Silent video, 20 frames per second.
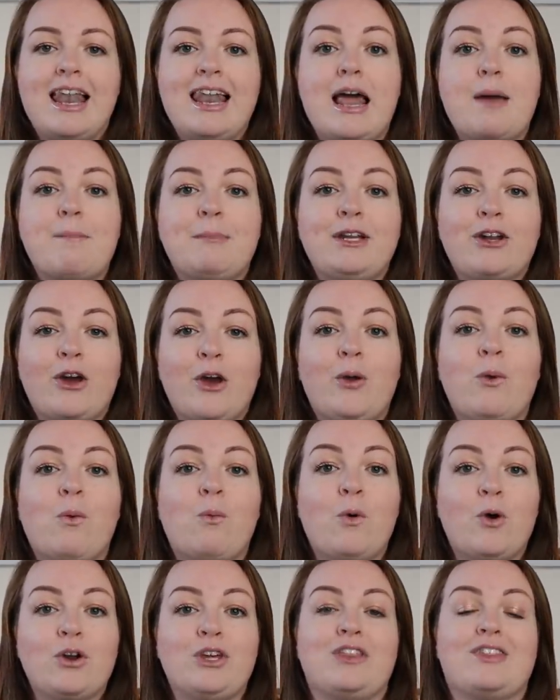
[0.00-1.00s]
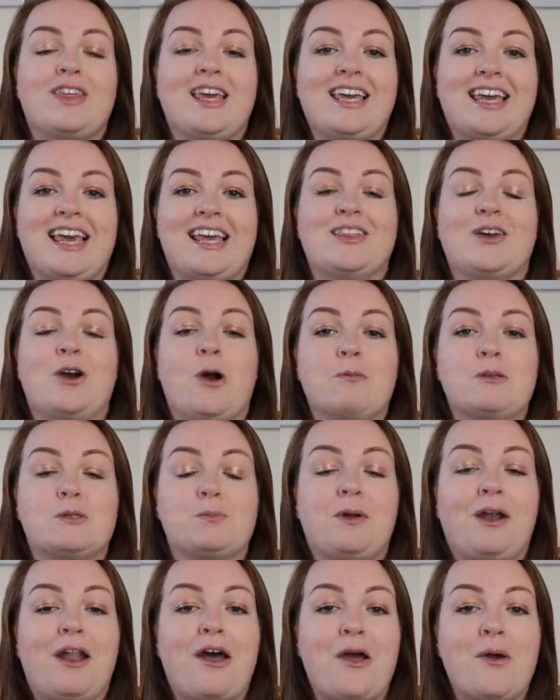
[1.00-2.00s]
Let me know what you think in the
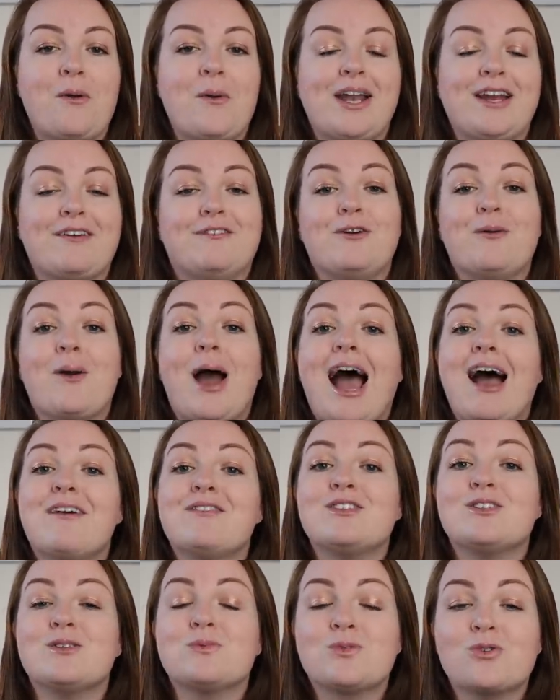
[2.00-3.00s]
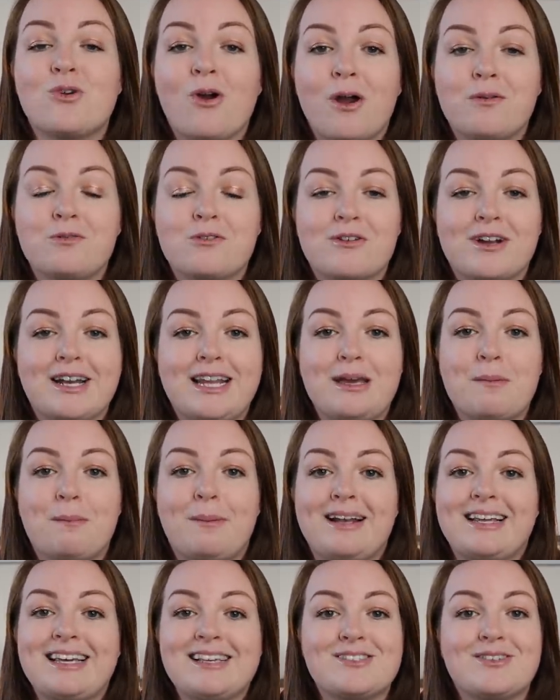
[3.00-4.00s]
comments below. And if you haven't subscribed already,
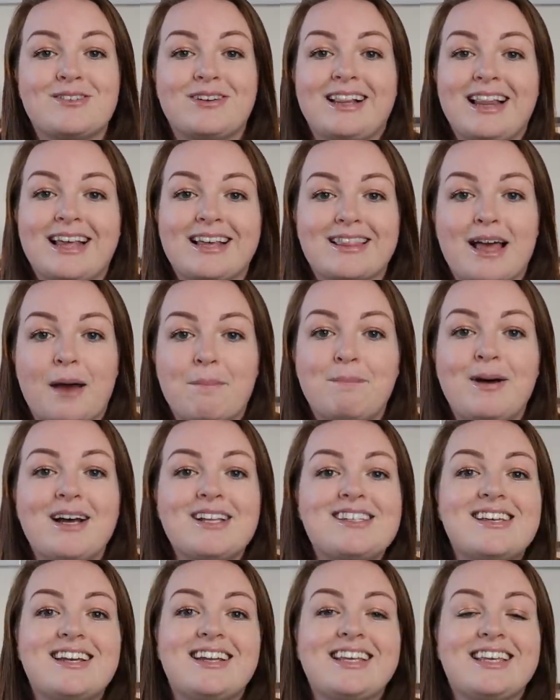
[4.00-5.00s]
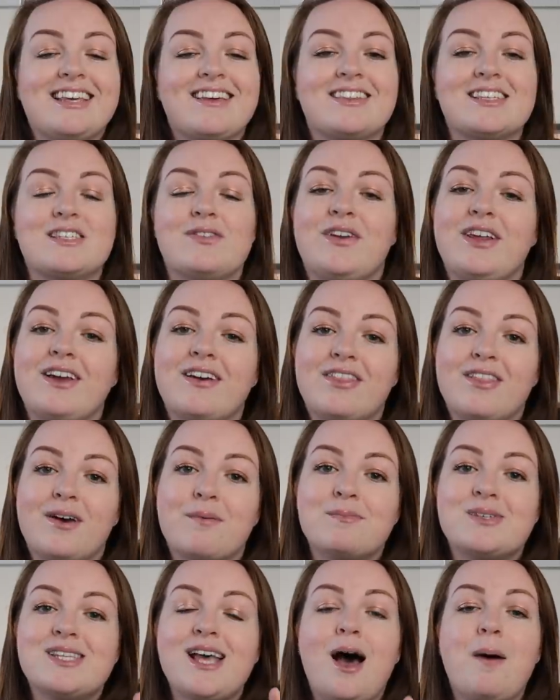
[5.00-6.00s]
please do click that button and give this video a
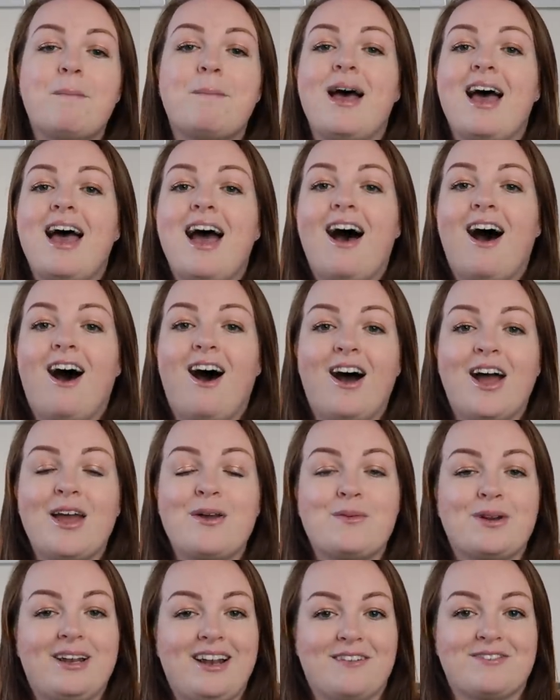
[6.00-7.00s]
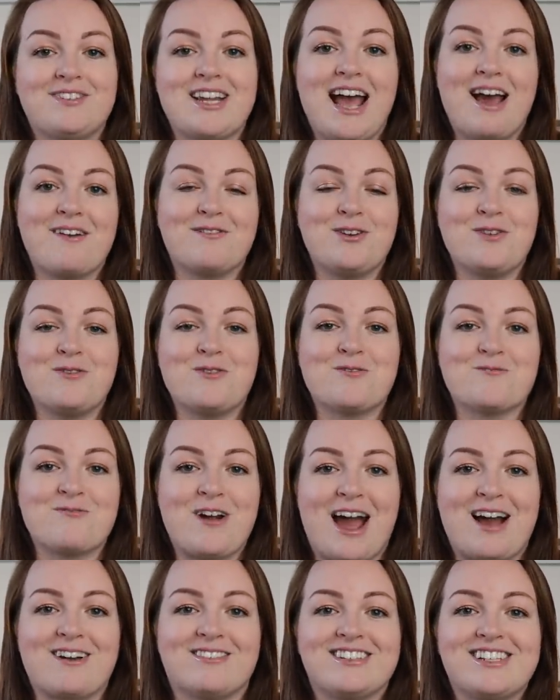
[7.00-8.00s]
thumbs up. I would love to have you
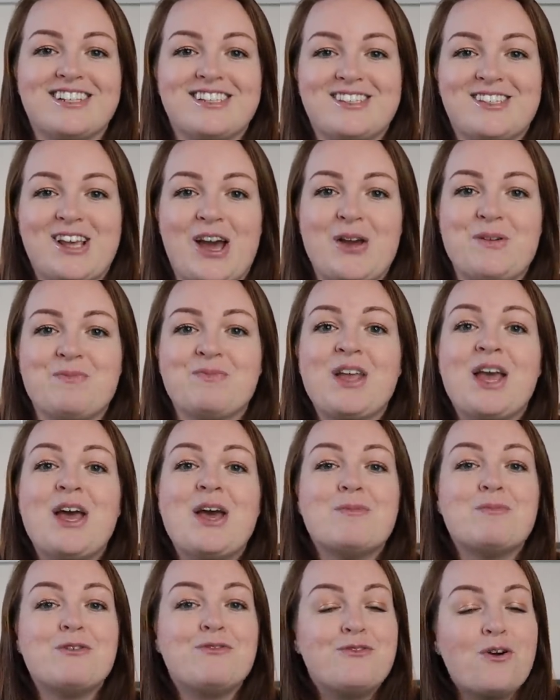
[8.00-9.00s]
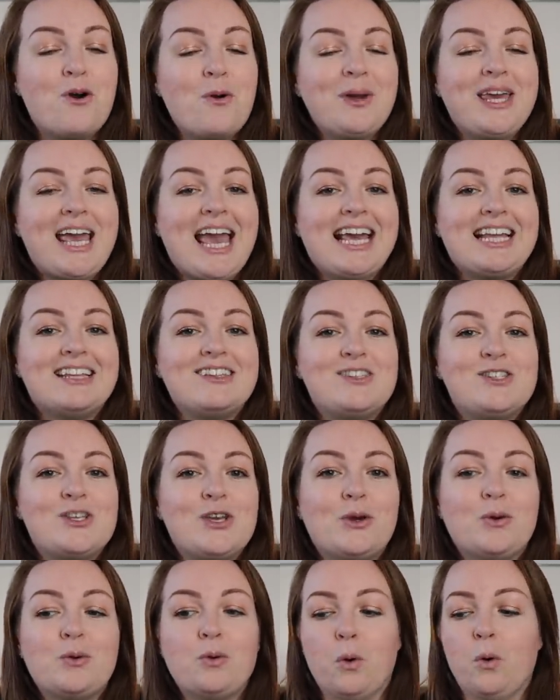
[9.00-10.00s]
around. So before we get
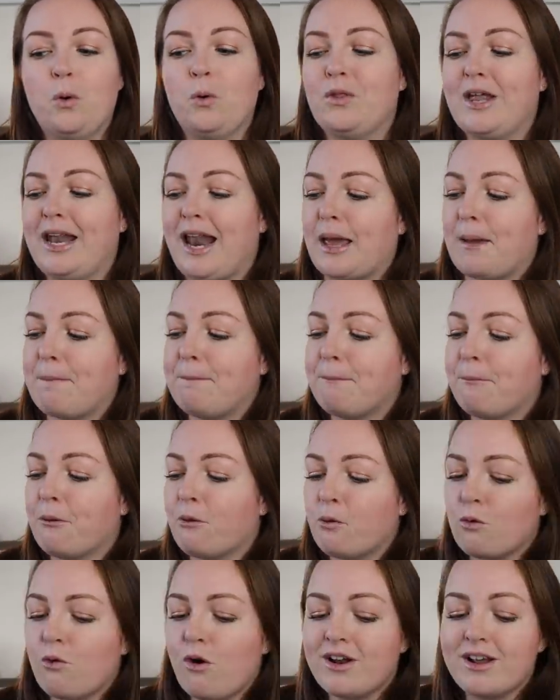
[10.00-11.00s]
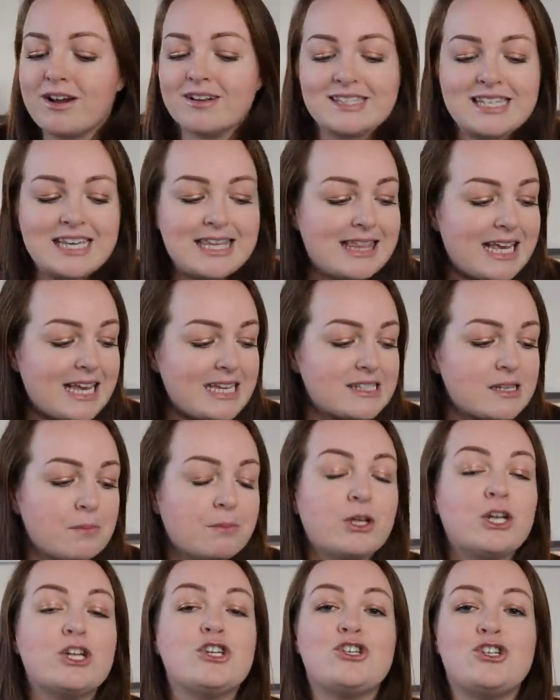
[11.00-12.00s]
into all the like producty things
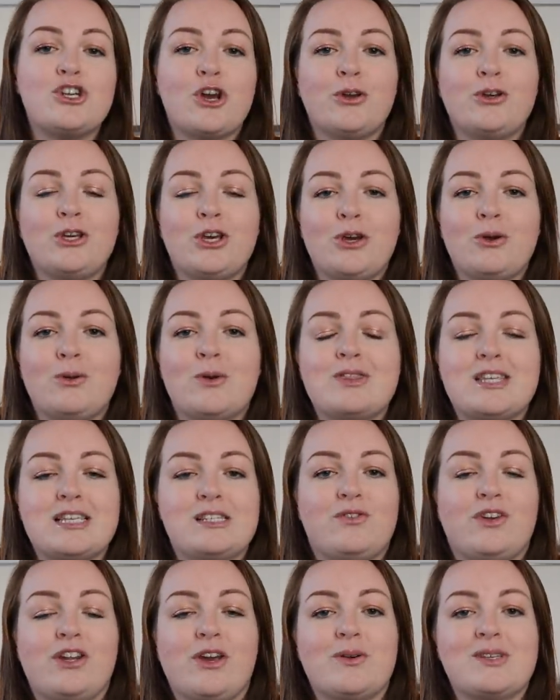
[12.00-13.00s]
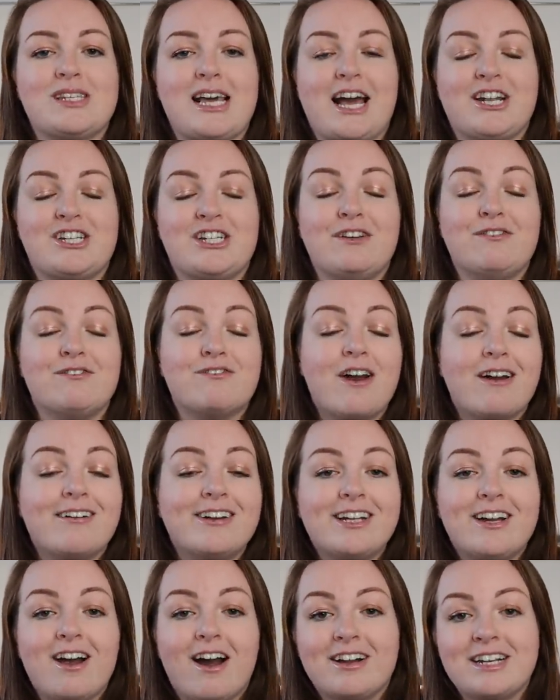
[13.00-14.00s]
I'm going to show you, this video is actually
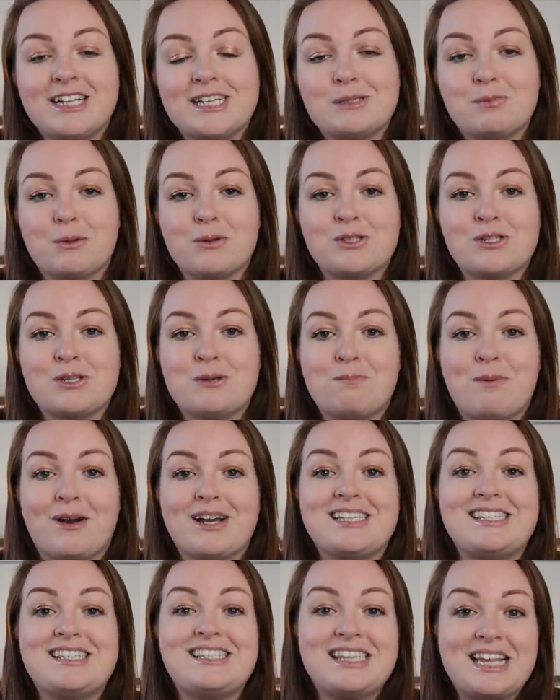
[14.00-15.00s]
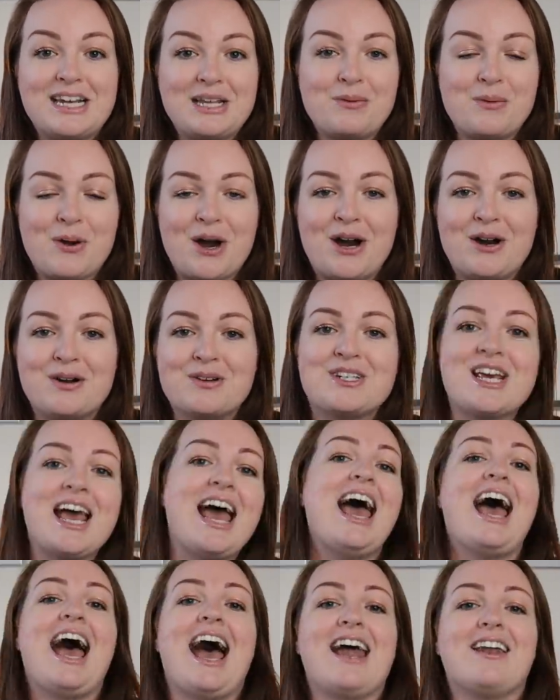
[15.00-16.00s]
very kindly sponsored by Cineworld.
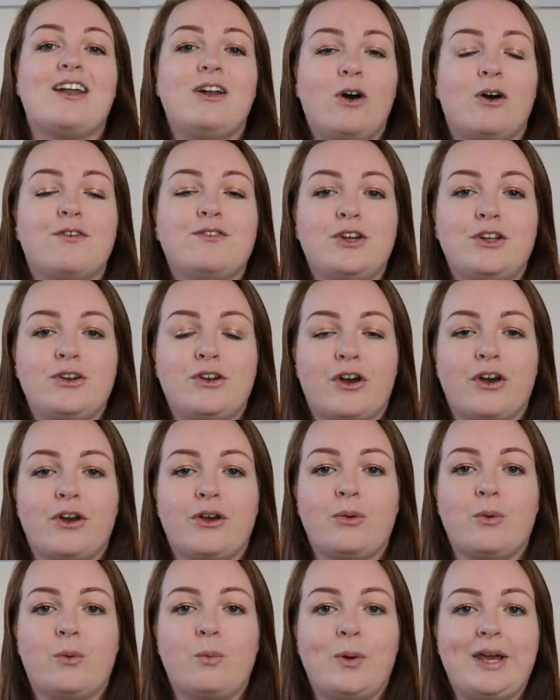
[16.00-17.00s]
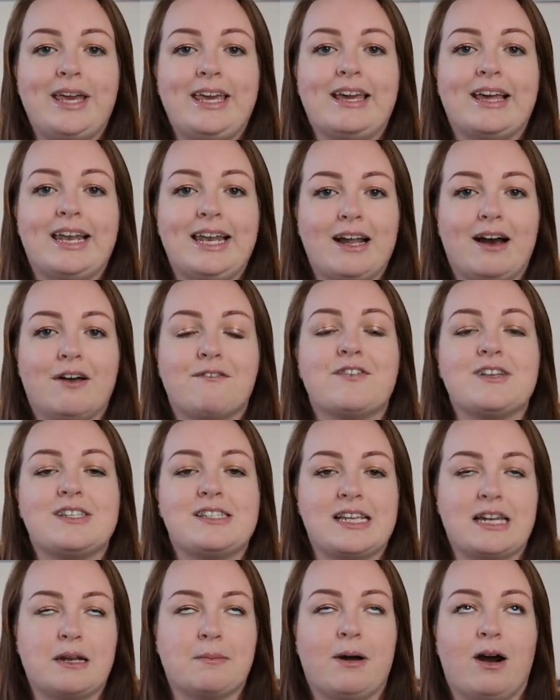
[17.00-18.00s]
And a lot of you know we love
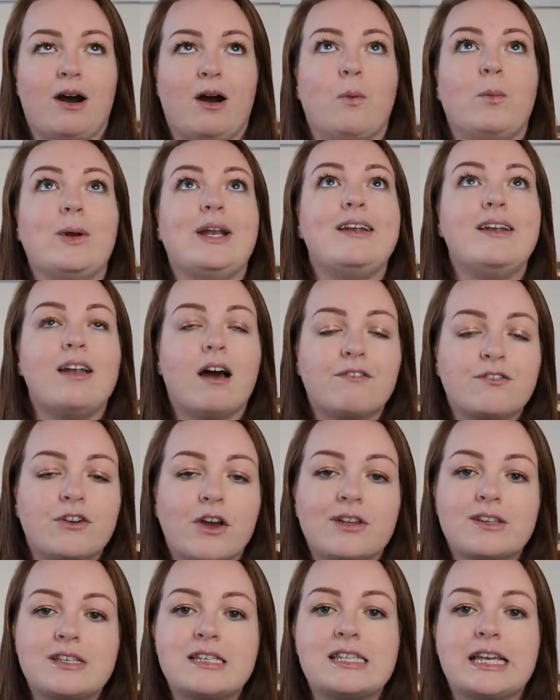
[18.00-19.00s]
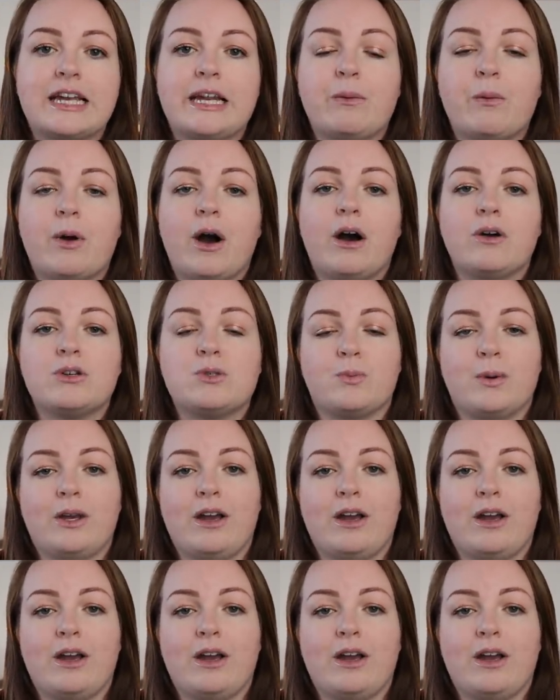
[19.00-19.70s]
cinema. We love going to Cineworld.